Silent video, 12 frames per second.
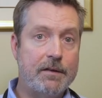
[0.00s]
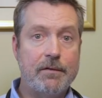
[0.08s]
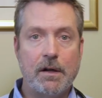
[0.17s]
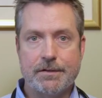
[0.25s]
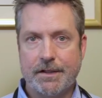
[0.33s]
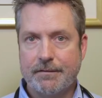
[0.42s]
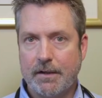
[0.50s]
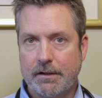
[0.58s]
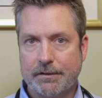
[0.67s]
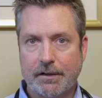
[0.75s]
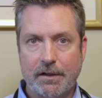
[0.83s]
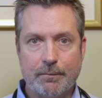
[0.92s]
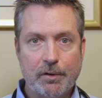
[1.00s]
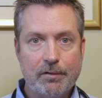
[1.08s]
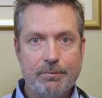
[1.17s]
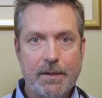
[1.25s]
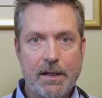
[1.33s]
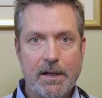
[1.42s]
involves involuntary
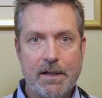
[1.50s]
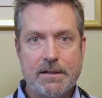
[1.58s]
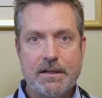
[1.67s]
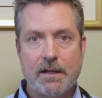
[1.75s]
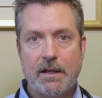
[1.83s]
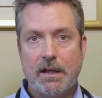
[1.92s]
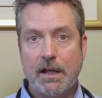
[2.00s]
movements,